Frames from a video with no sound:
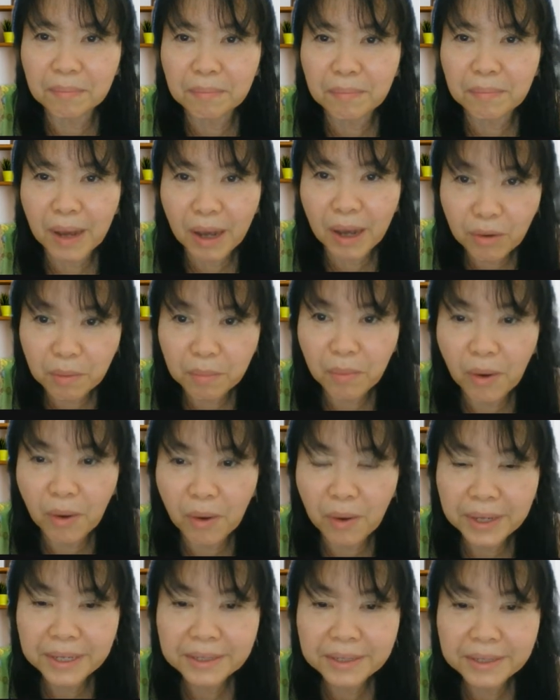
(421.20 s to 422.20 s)

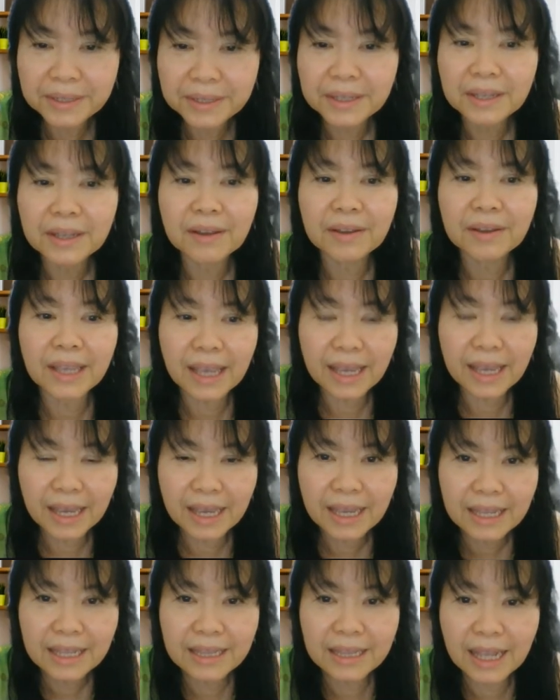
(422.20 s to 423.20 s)
PowerPoint. Okay,
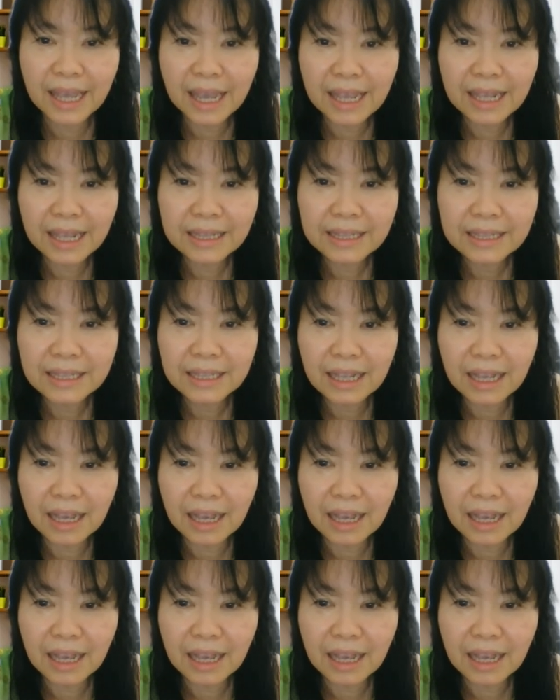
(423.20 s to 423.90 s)
then